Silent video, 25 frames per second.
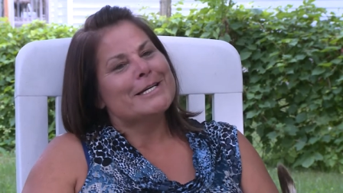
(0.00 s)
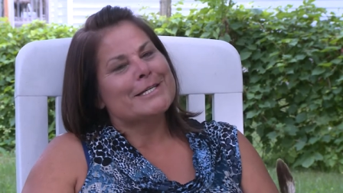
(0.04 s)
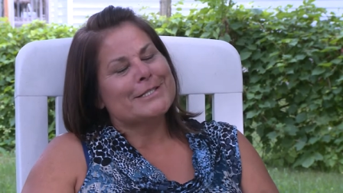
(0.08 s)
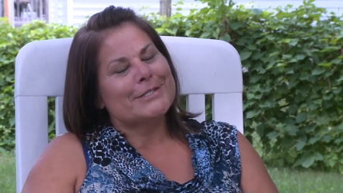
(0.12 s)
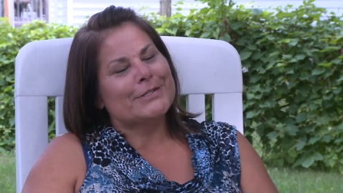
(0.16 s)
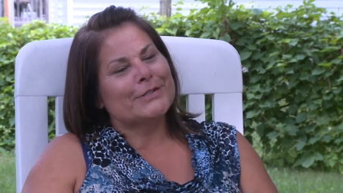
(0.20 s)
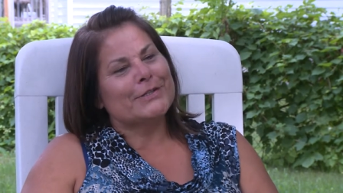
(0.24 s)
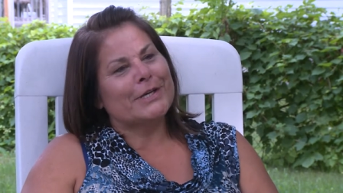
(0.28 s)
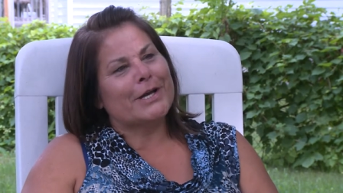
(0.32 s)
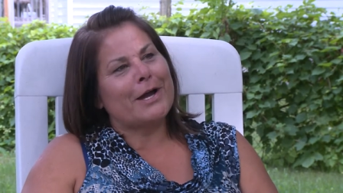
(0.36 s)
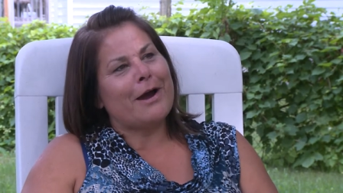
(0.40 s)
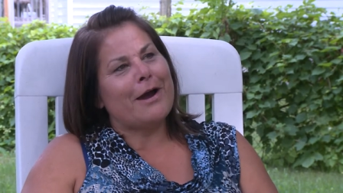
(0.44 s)

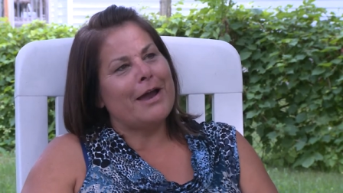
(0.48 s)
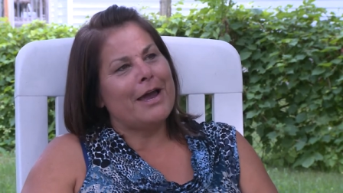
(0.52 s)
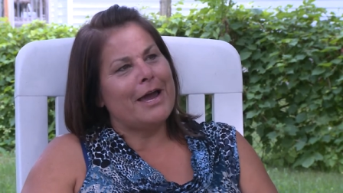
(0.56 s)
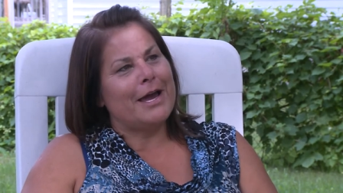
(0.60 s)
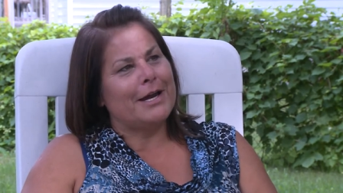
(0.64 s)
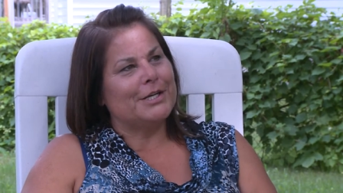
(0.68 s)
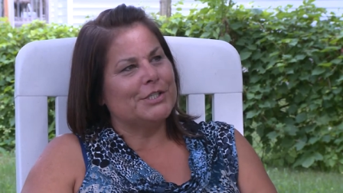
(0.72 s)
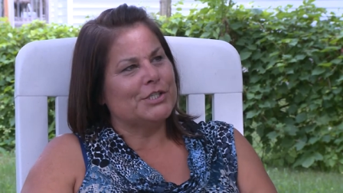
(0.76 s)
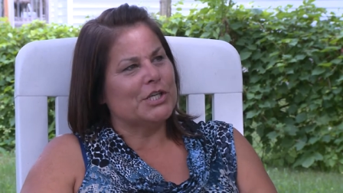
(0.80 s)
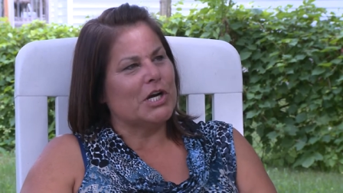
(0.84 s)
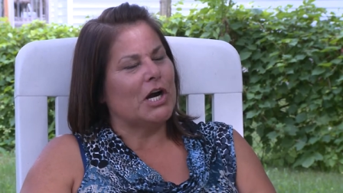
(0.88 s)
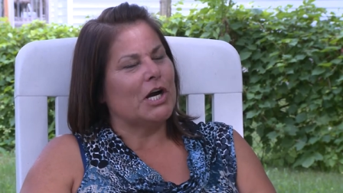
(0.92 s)
So the guy had
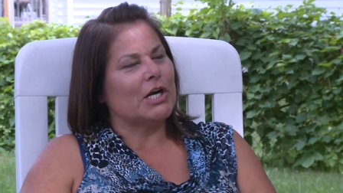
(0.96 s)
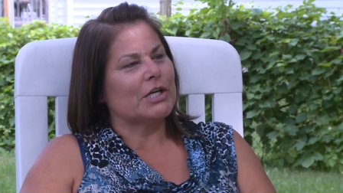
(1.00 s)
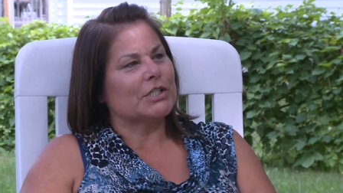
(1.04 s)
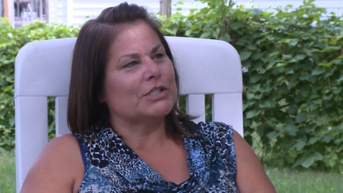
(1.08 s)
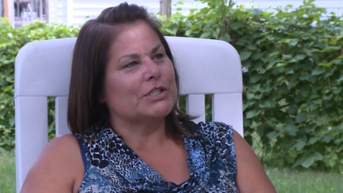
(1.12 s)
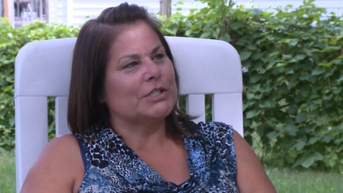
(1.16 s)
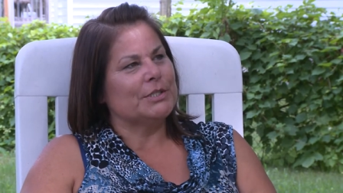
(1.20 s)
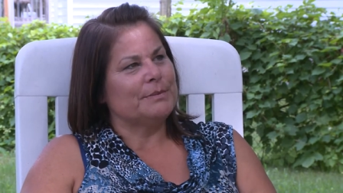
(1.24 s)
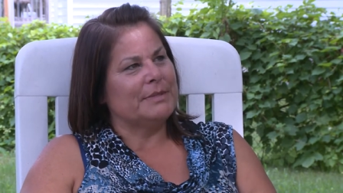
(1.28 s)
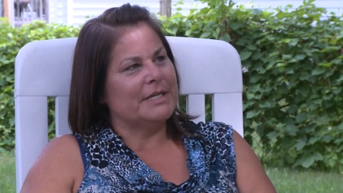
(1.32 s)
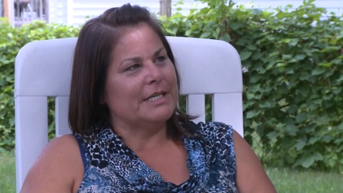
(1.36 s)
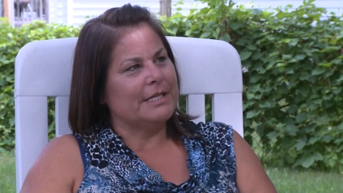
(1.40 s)
to talk
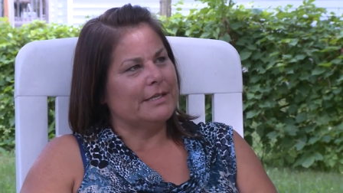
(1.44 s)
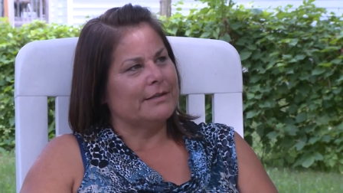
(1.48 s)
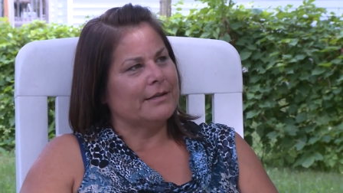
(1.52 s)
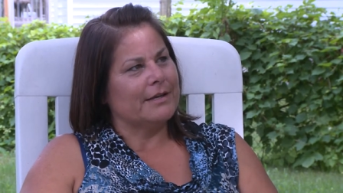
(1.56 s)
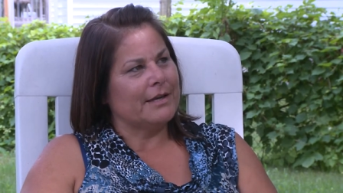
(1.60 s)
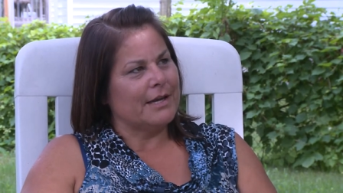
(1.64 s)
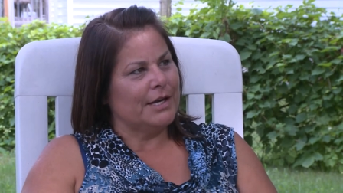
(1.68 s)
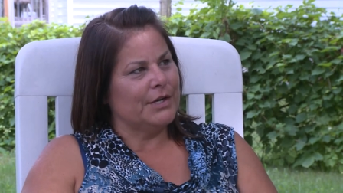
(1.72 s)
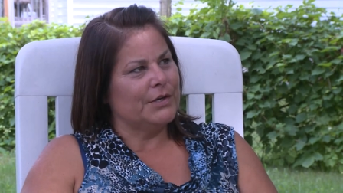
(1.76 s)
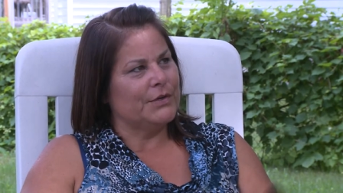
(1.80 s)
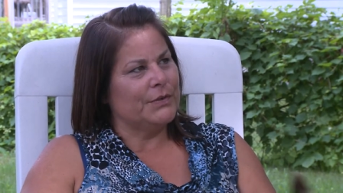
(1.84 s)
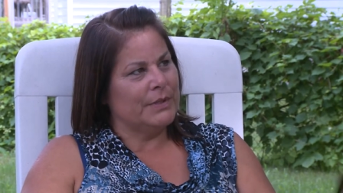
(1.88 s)
to me, the
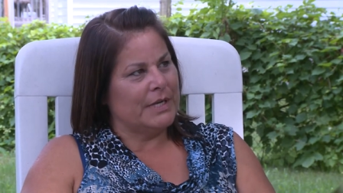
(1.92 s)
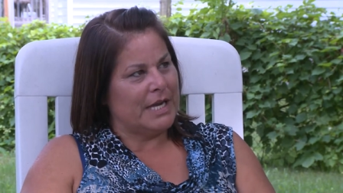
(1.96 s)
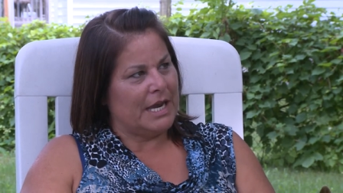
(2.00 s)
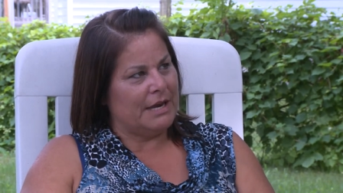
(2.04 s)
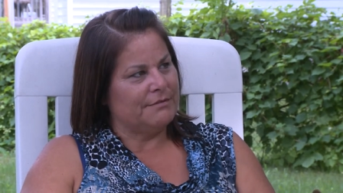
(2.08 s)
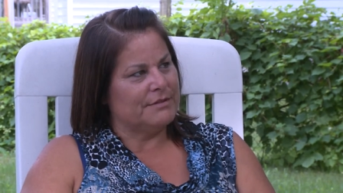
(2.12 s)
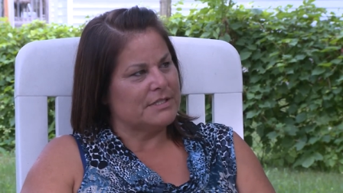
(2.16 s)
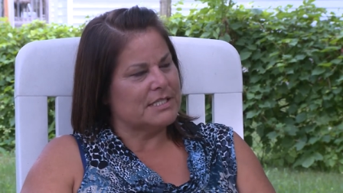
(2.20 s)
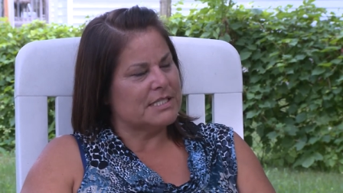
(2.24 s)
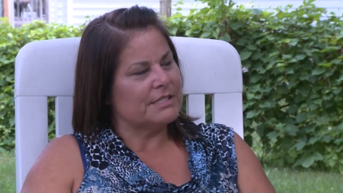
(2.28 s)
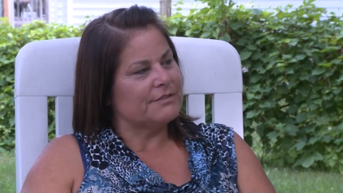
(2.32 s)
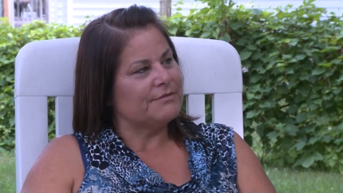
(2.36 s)
guy who
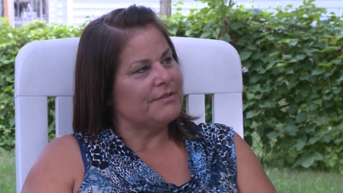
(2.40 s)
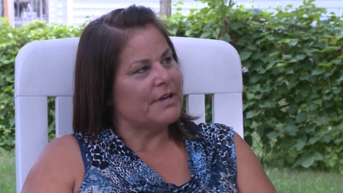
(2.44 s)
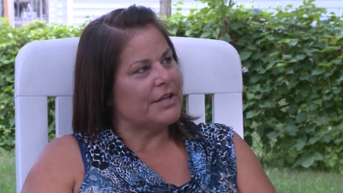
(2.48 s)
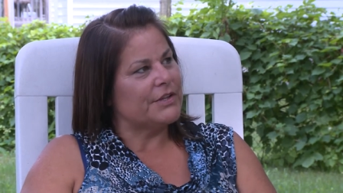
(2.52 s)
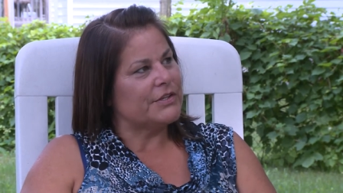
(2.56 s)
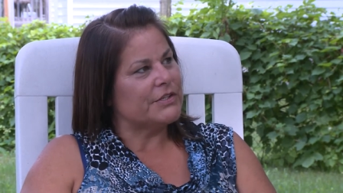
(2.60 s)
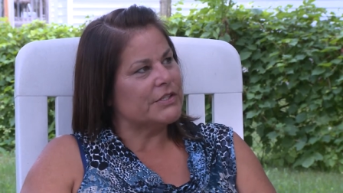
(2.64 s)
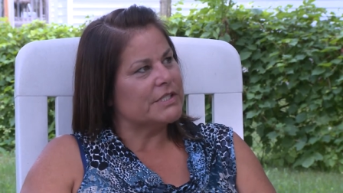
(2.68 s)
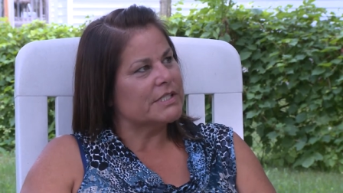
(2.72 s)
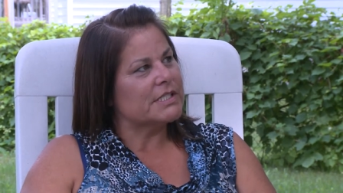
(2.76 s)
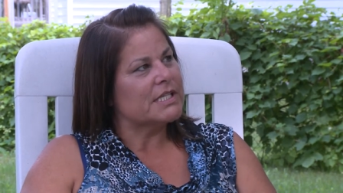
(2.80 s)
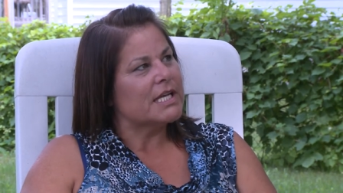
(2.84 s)
gave us the
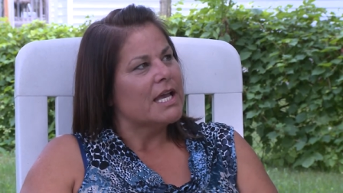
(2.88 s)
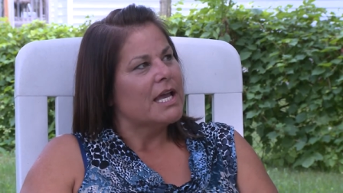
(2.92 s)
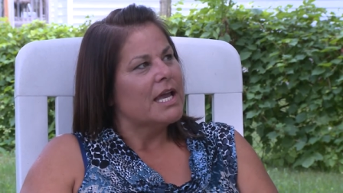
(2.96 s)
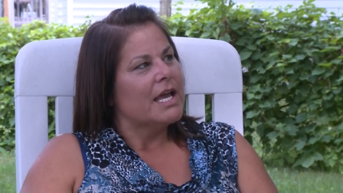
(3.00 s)
feathers.